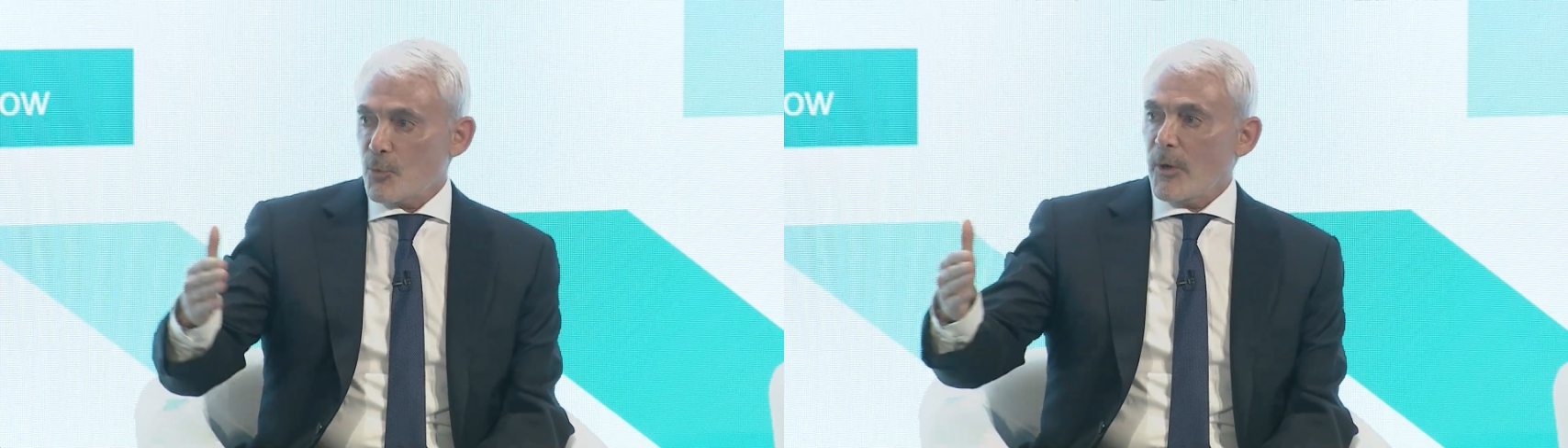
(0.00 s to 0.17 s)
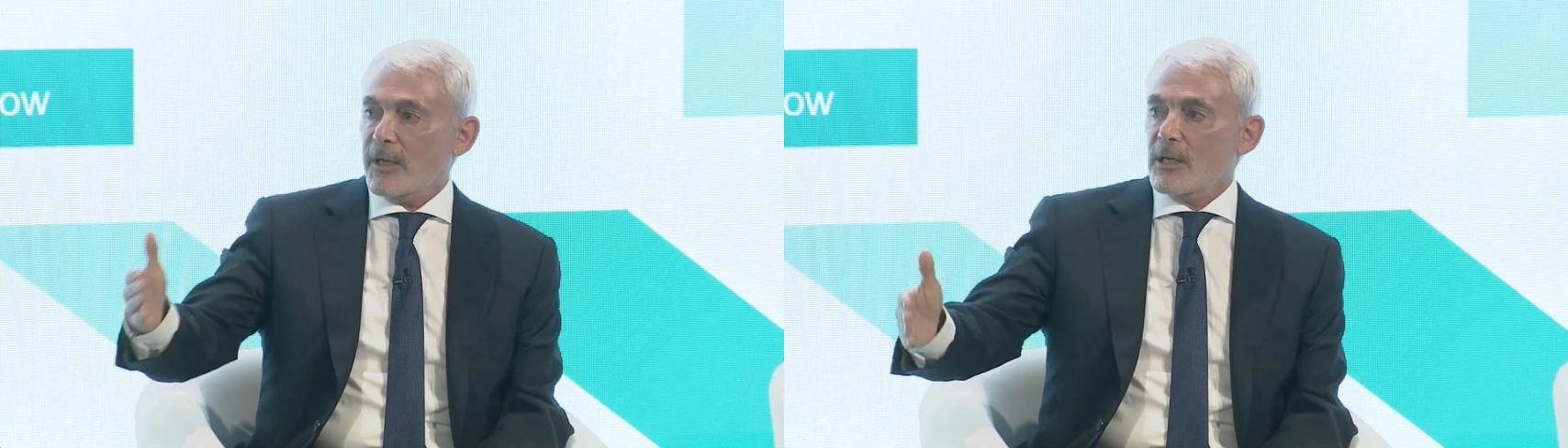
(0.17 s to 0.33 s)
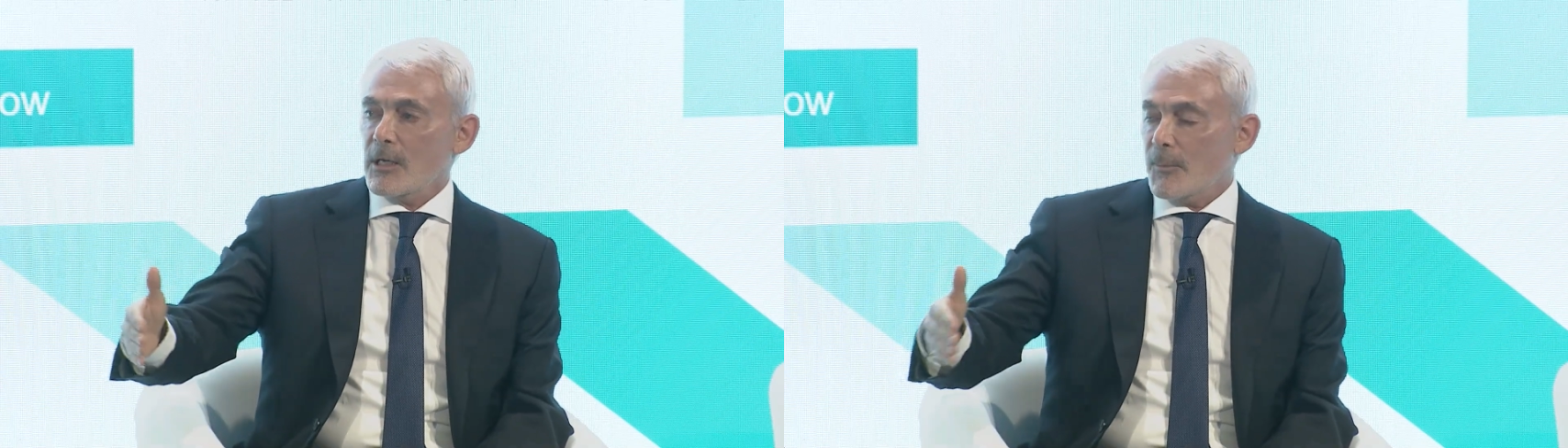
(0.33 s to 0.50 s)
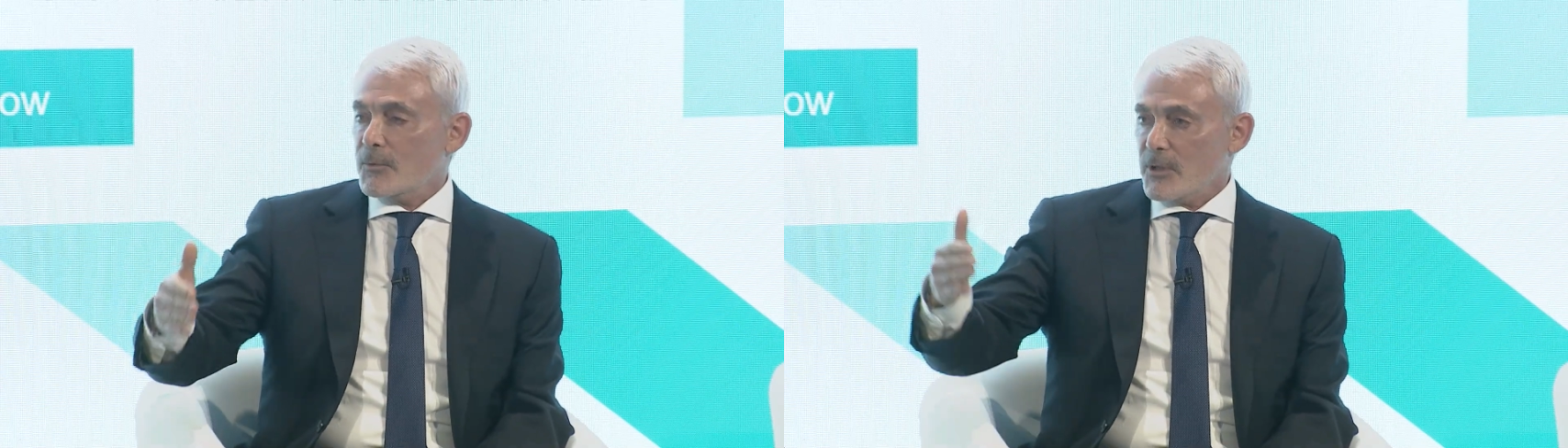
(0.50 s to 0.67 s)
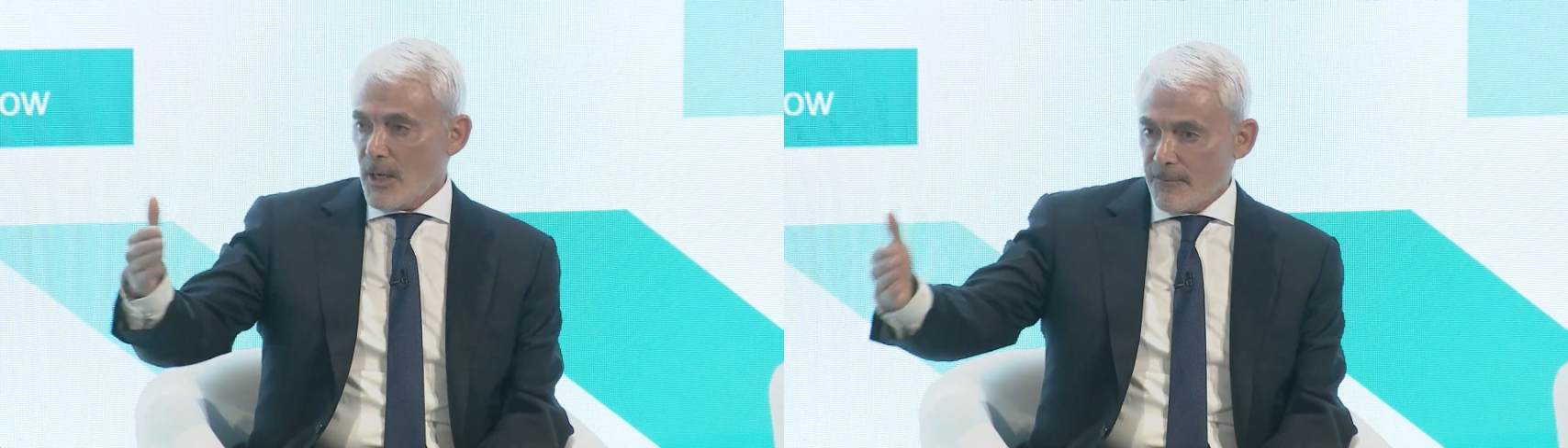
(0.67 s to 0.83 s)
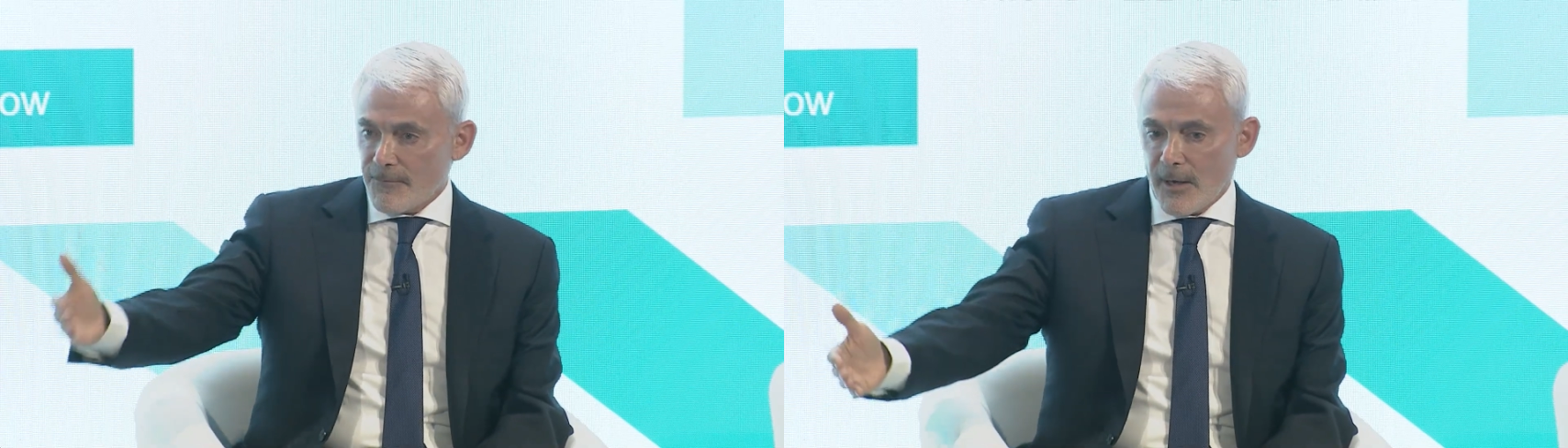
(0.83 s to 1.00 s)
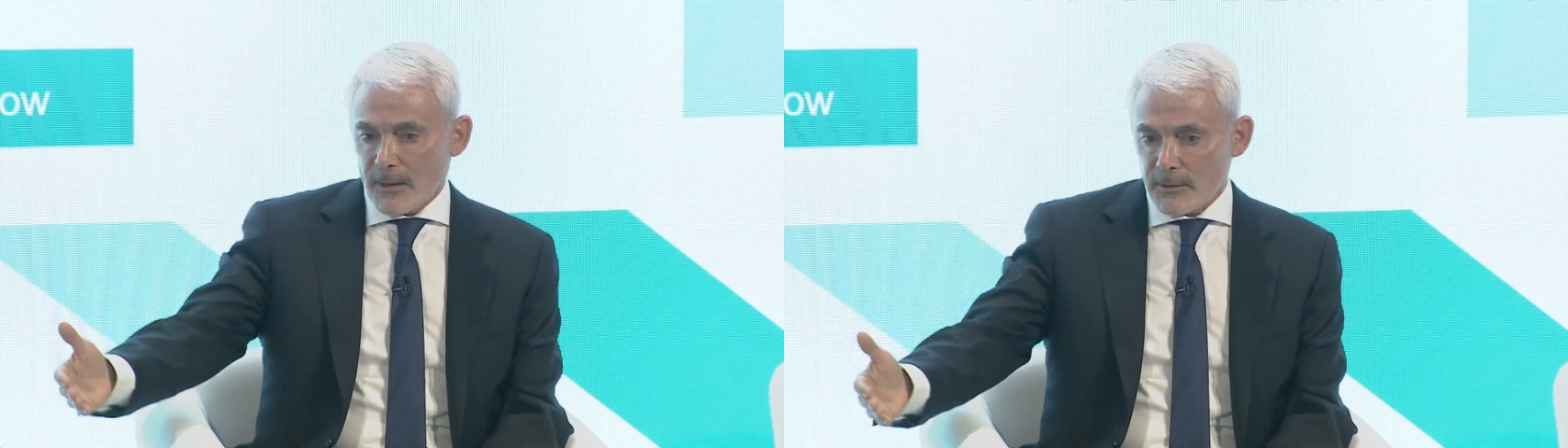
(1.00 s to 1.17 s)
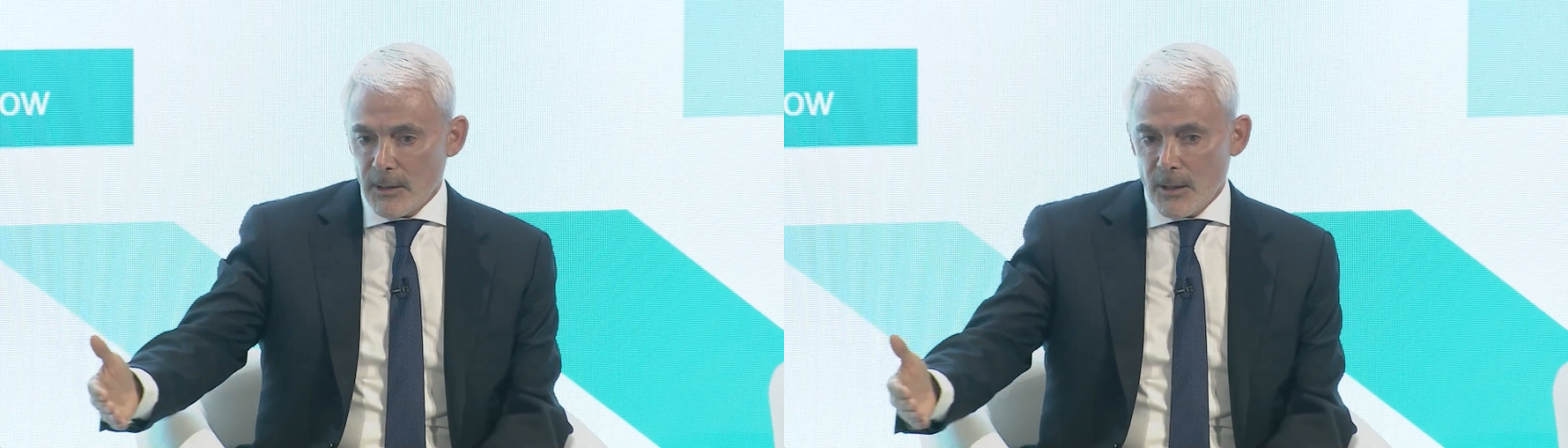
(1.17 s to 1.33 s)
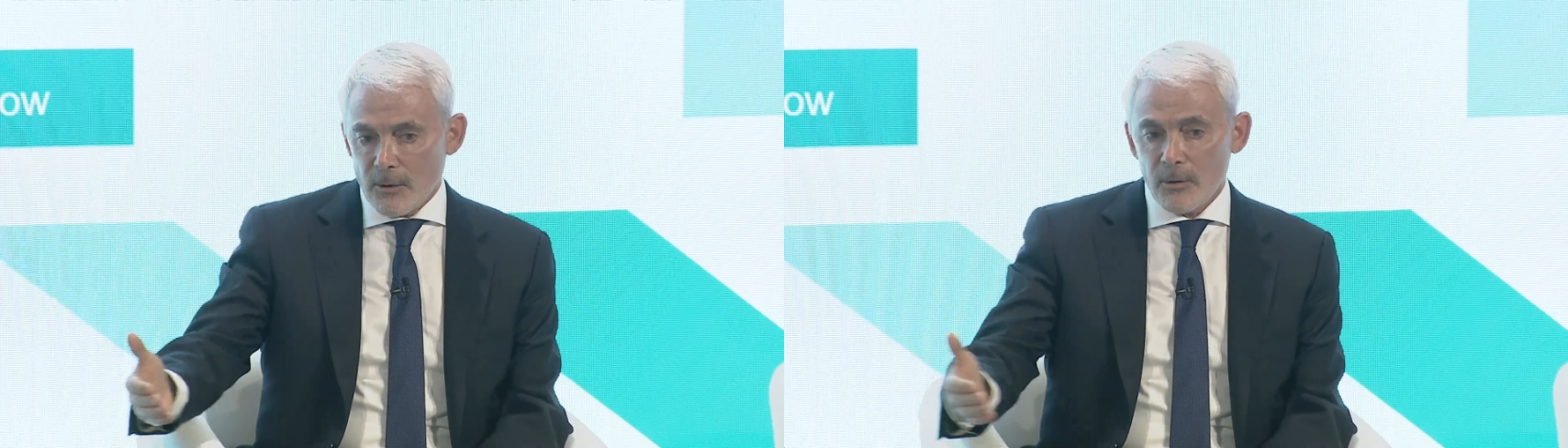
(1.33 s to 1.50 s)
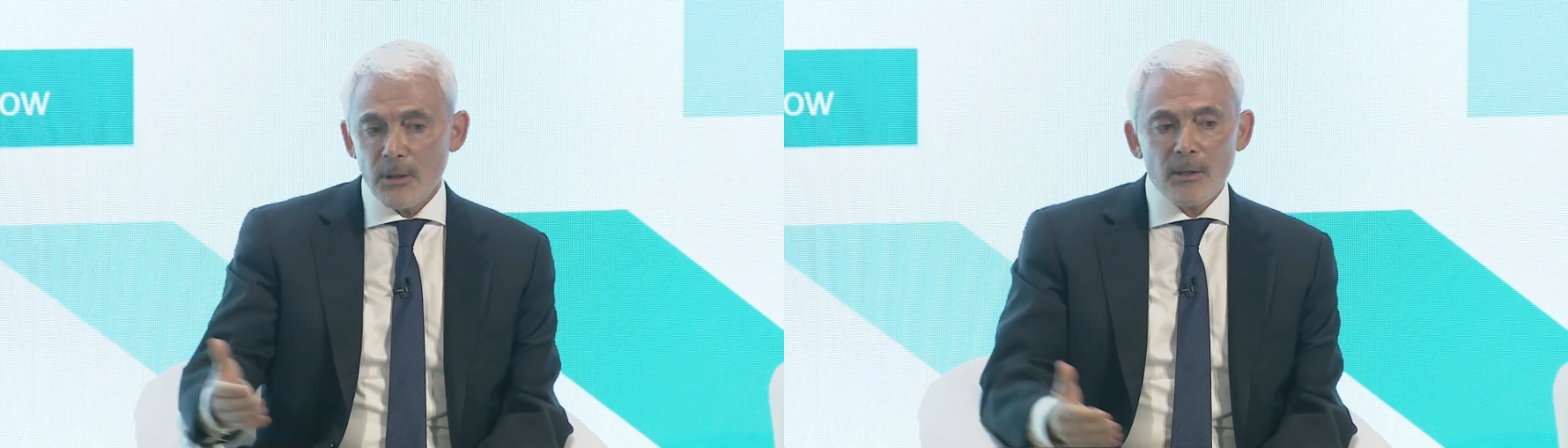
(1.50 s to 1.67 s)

waking up to that fact now.